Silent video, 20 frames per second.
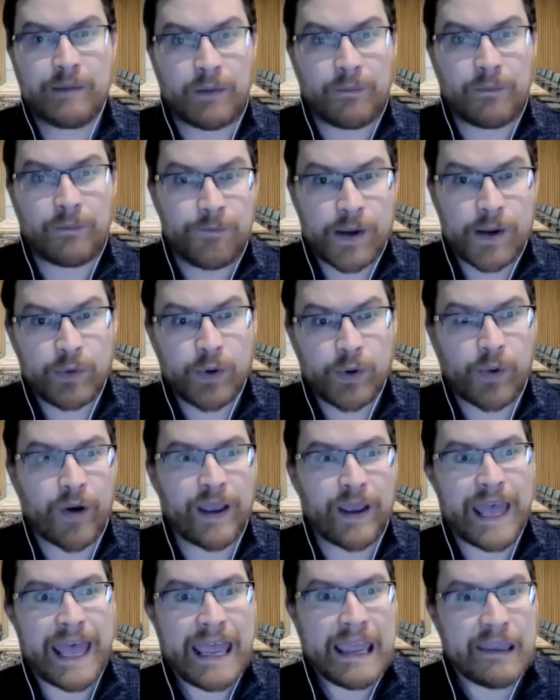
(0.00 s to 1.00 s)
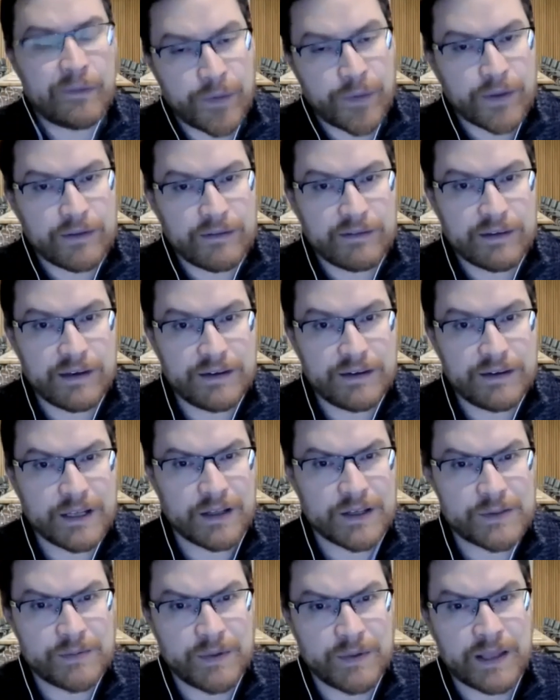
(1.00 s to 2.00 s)
on February 8th. Can you tell
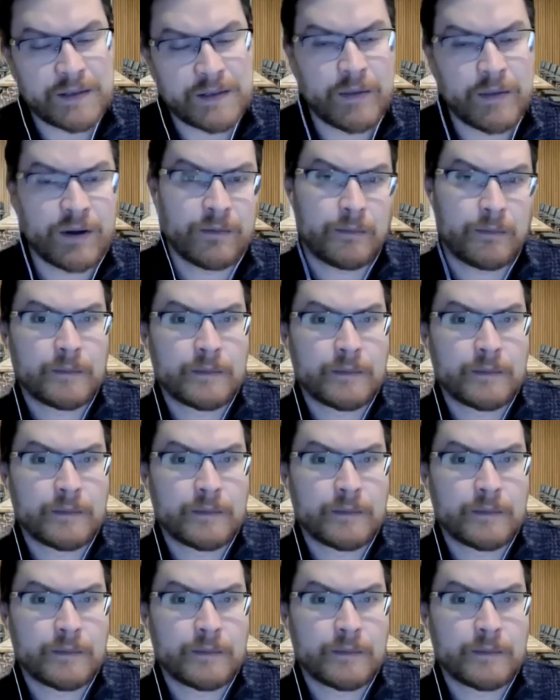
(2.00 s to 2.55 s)
us what that's about?